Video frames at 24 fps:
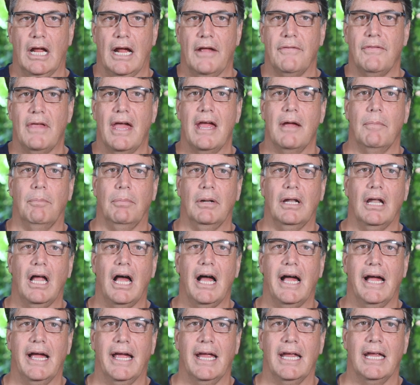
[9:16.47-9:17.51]
And they
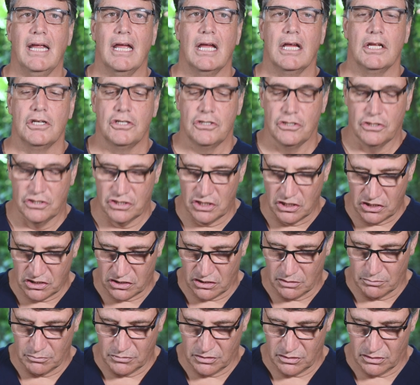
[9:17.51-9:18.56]
apply to
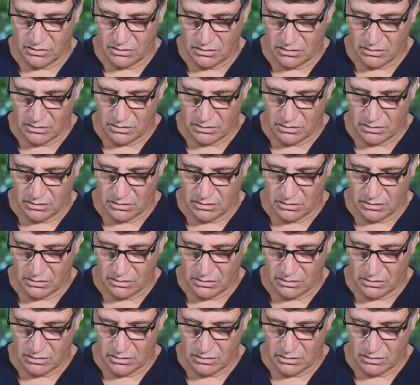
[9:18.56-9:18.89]
systems.